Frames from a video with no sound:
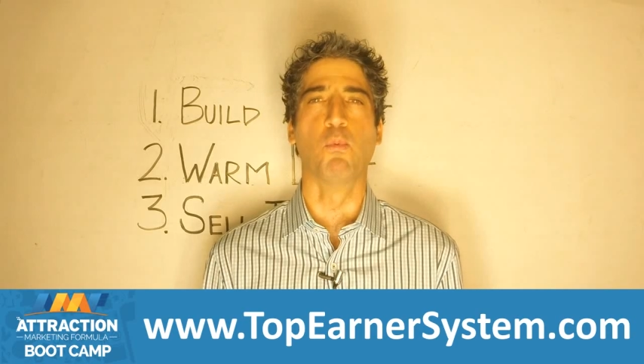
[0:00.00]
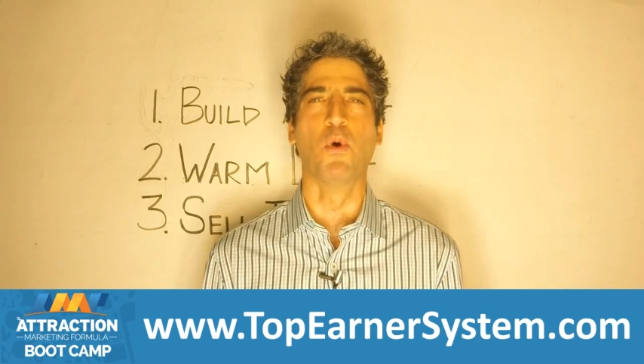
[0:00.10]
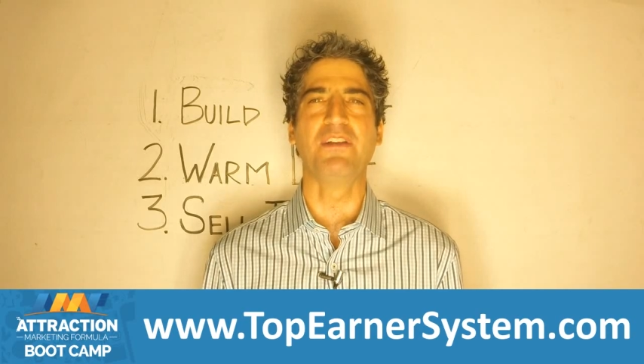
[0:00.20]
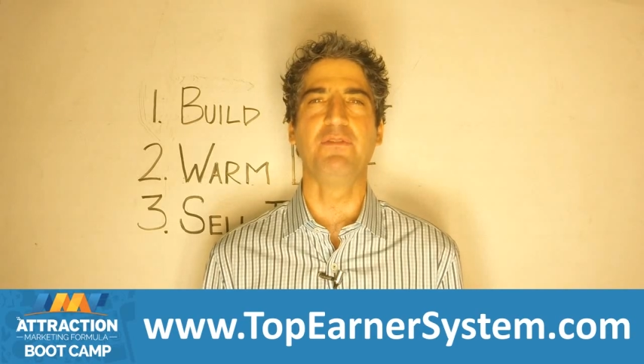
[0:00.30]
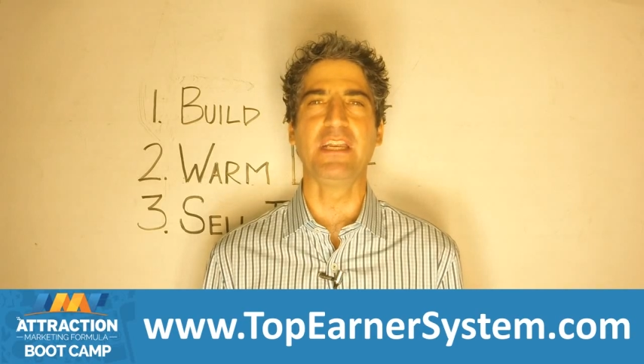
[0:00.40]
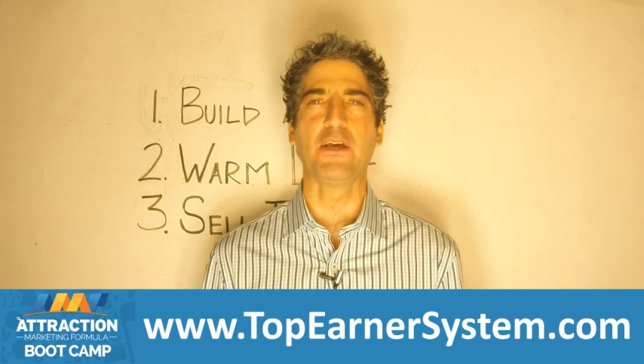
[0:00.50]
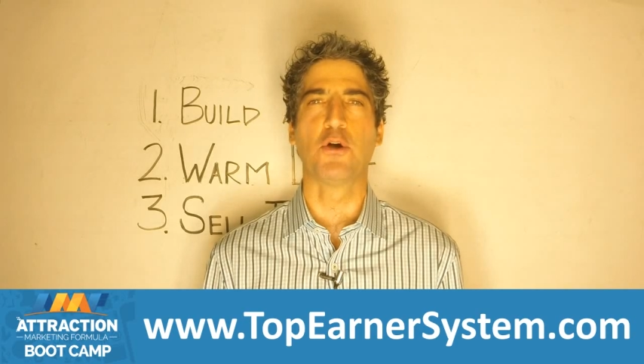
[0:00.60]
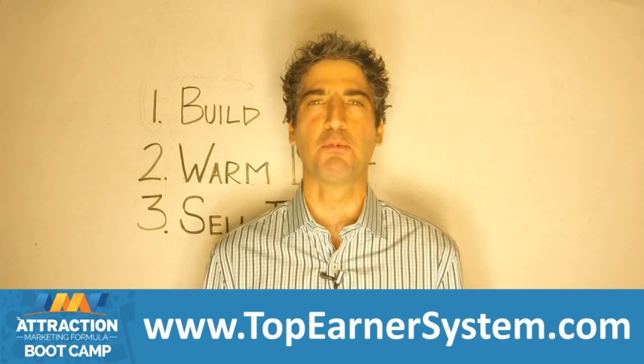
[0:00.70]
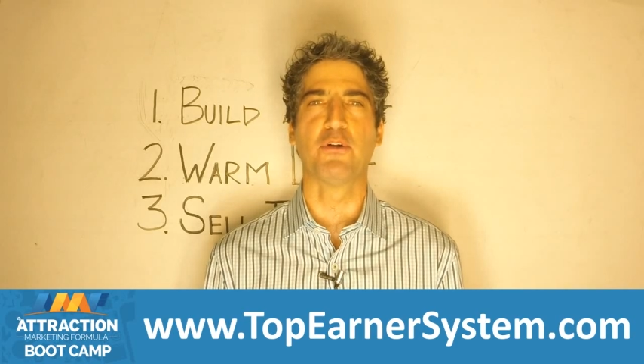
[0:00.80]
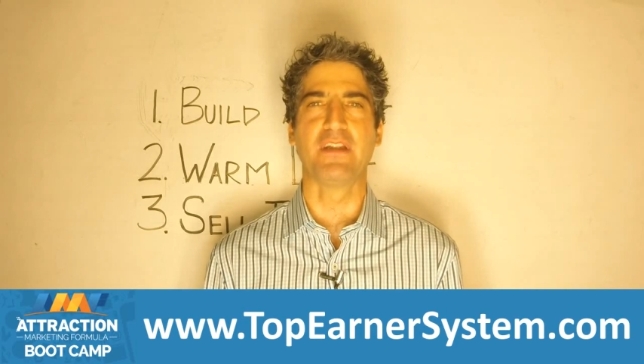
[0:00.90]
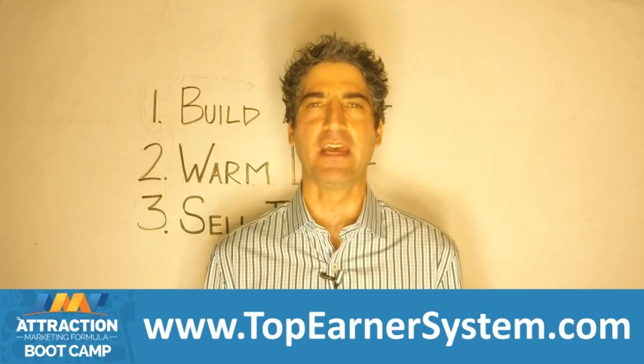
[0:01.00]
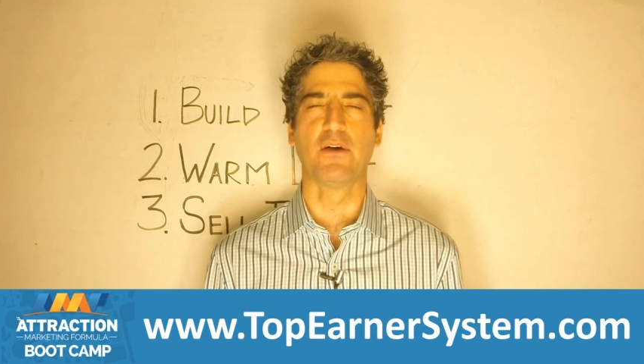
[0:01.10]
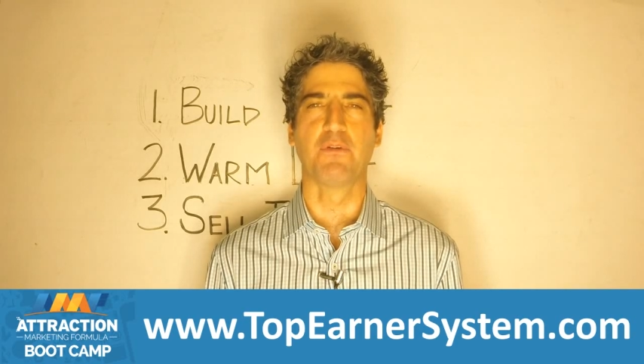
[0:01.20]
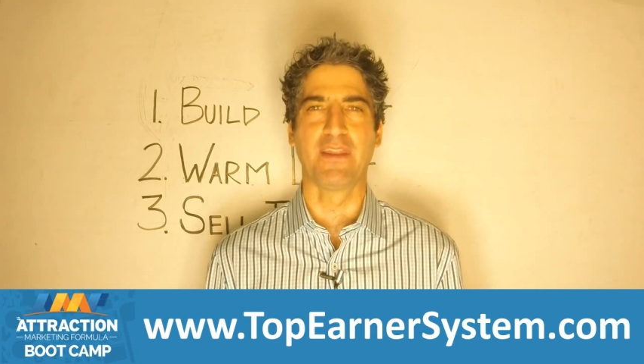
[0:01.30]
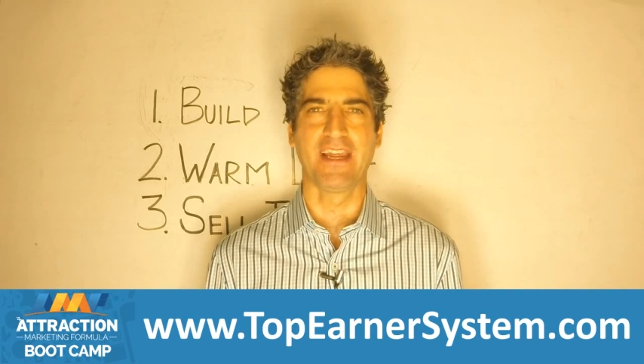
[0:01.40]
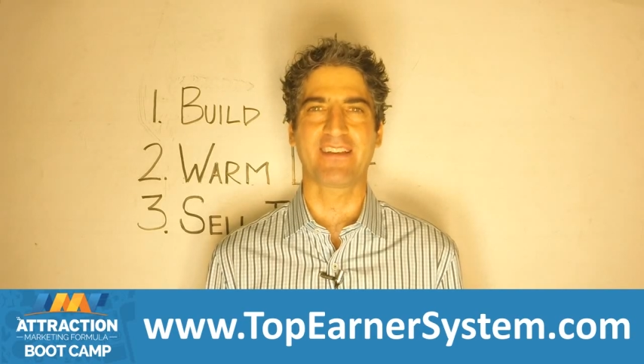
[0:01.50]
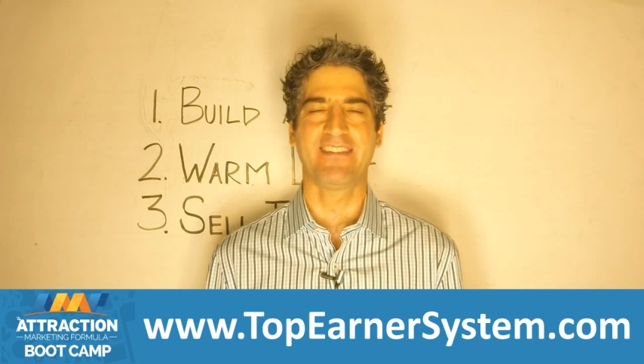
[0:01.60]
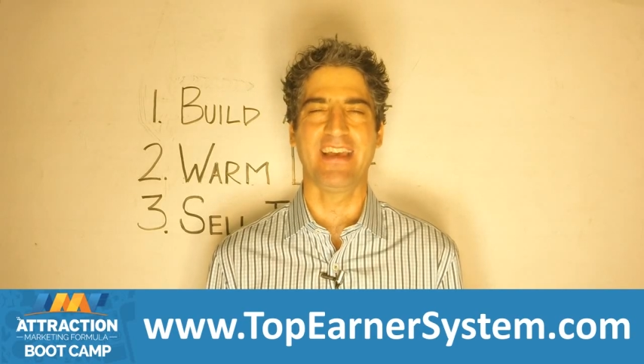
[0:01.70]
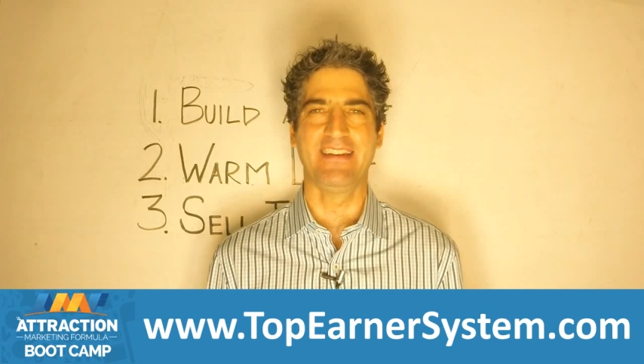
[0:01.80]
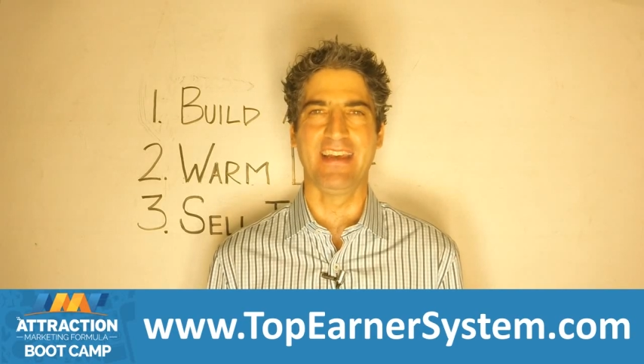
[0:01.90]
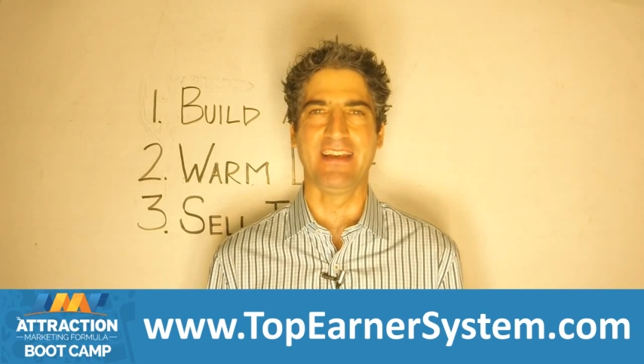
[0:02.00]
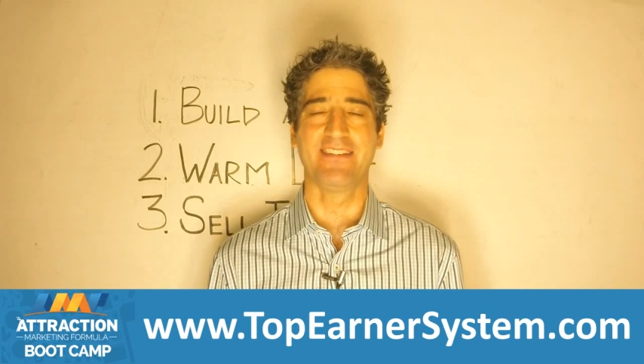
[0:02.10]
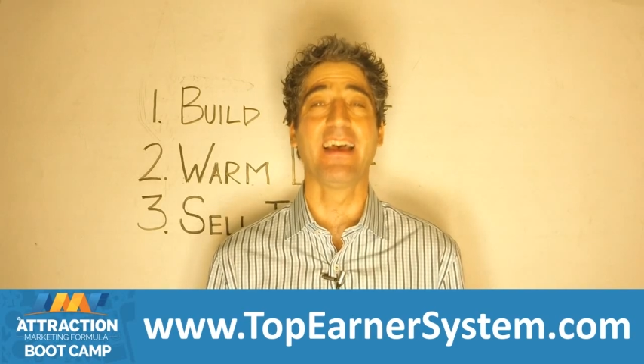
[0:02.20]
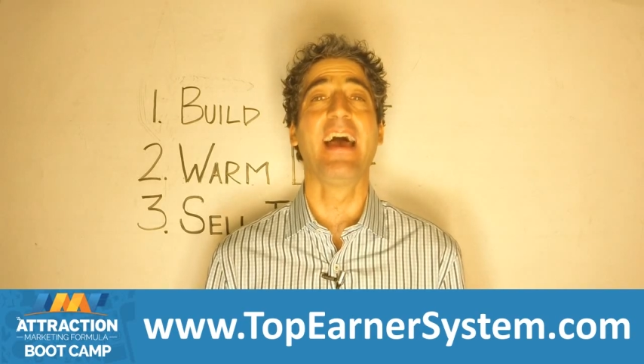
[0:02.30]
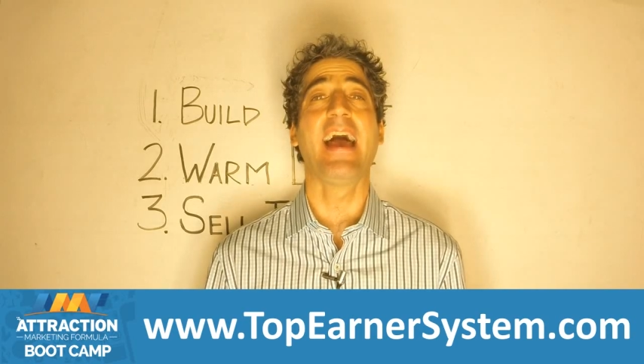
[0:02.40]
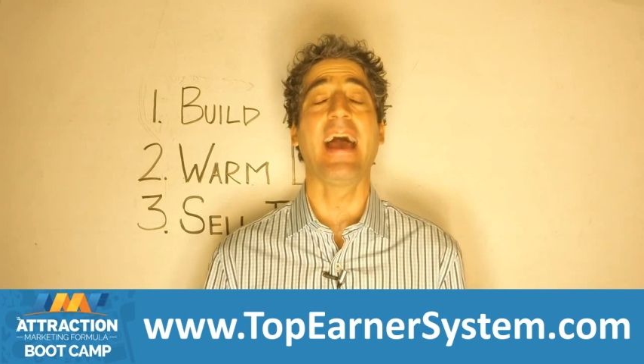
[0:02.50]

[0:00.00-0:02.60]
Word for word: one video per day over the next 10 days,